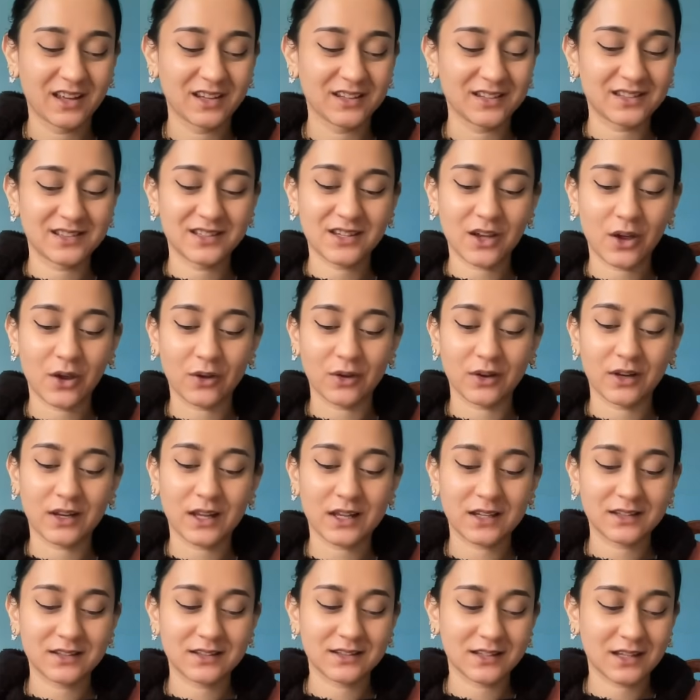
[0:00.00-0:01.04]
so
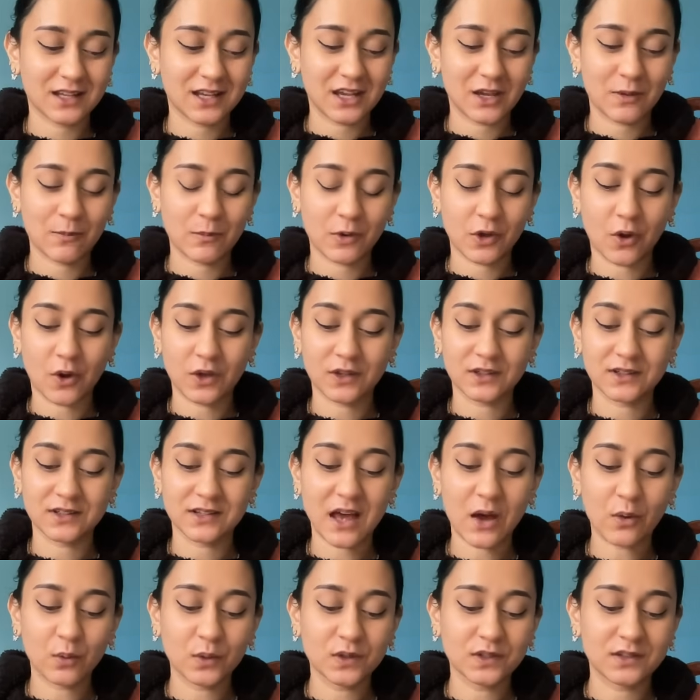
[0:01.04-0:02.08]
let's keep going. So
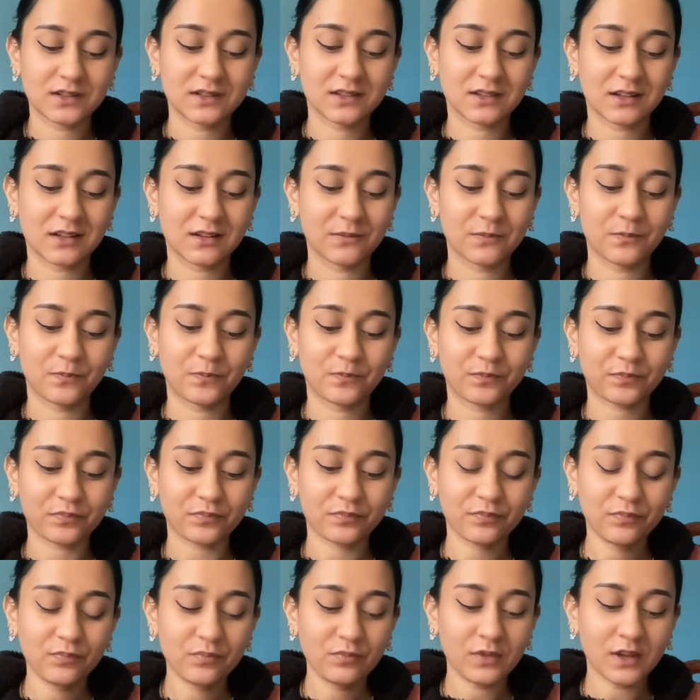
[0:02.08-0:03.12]
that was
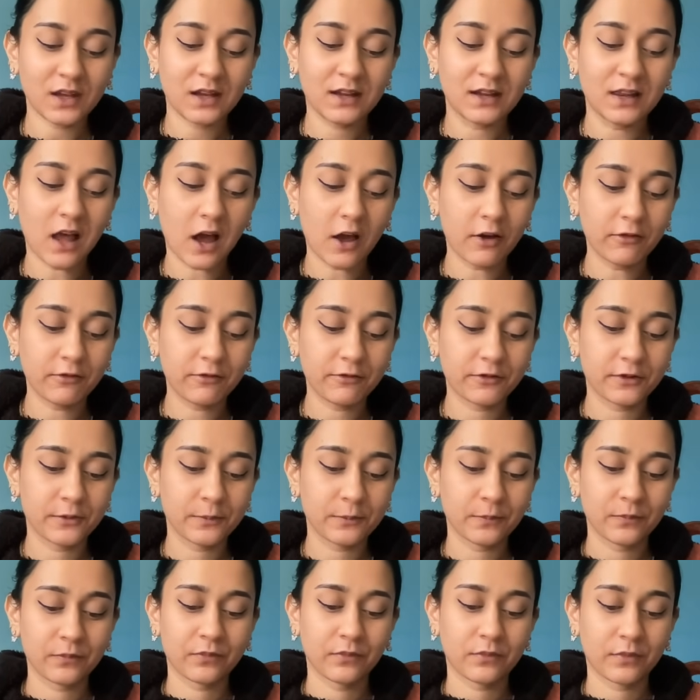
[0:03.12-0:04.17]
love.
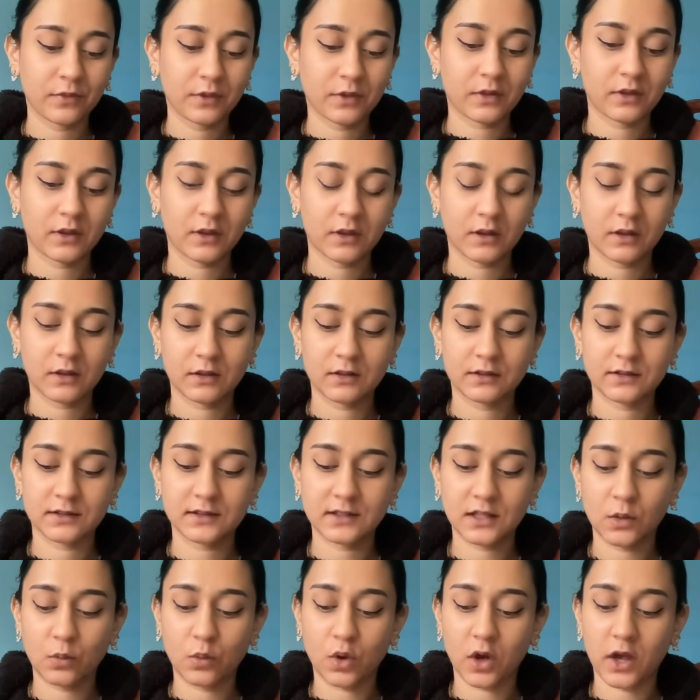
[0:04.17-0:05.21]
Let's
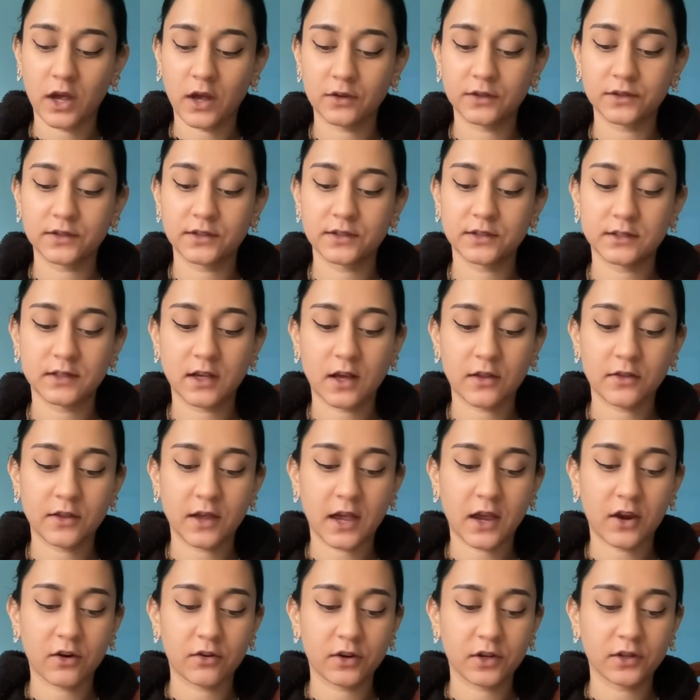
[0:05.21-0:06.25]
see what else, other
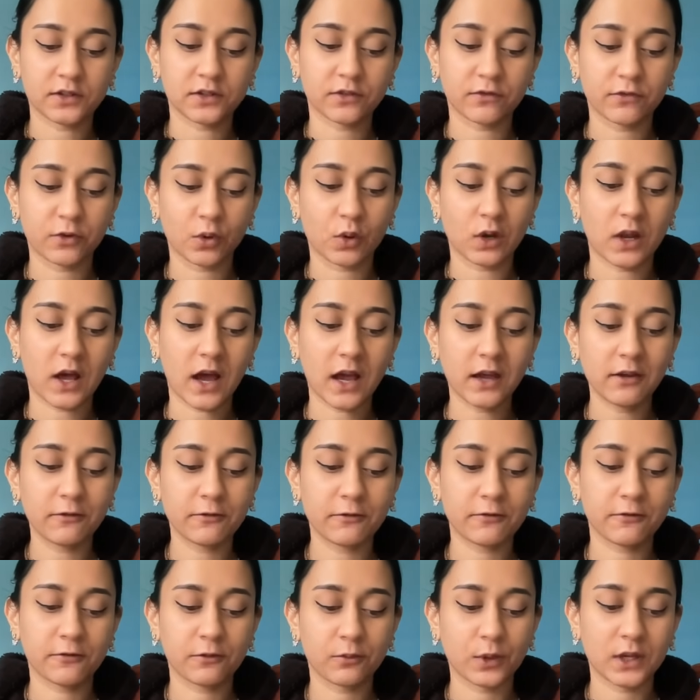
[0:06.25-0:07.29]
areas of your
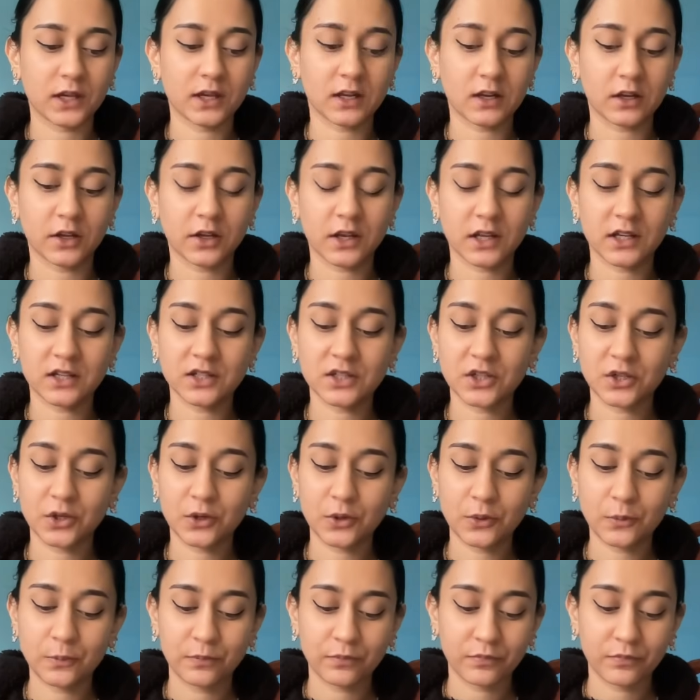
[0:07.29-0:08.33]
life we can look into.